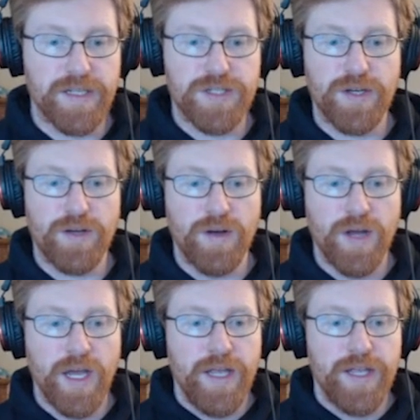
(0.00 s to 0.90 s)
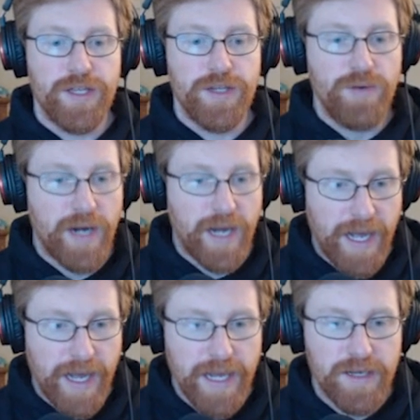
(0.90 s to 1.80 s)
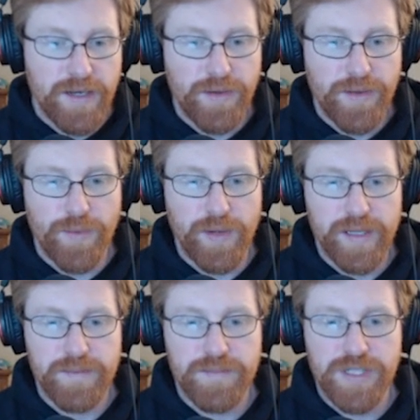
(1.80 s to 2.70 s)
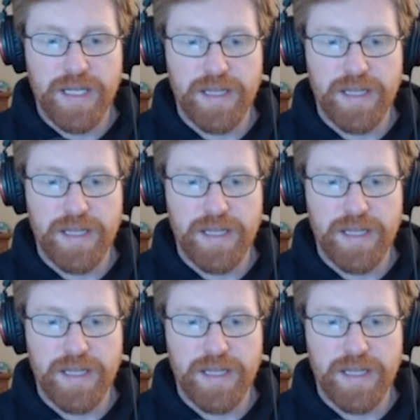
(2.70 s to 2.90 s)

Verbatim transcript: So you and I know that William J.